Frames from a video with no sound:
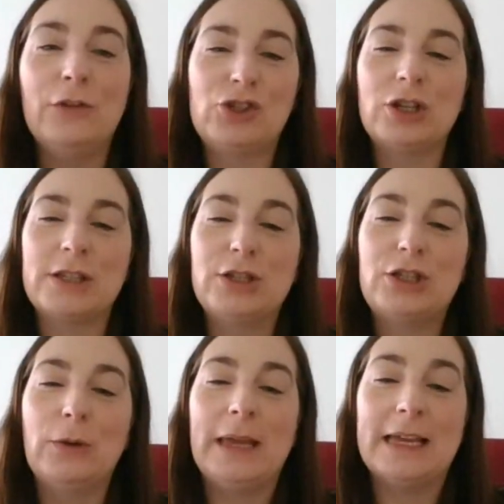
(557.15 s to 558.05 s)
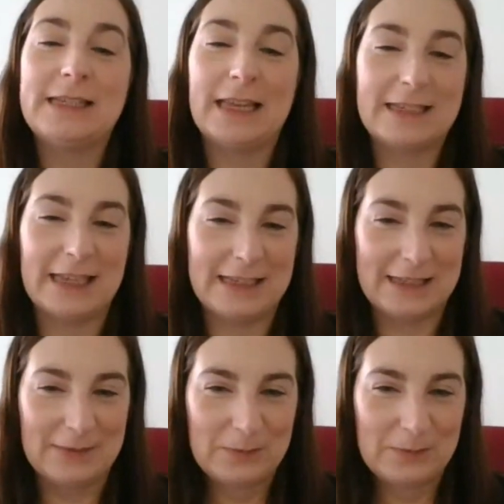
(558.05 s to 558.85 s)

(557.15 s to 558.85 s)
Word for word: So you've chosen two year sixes.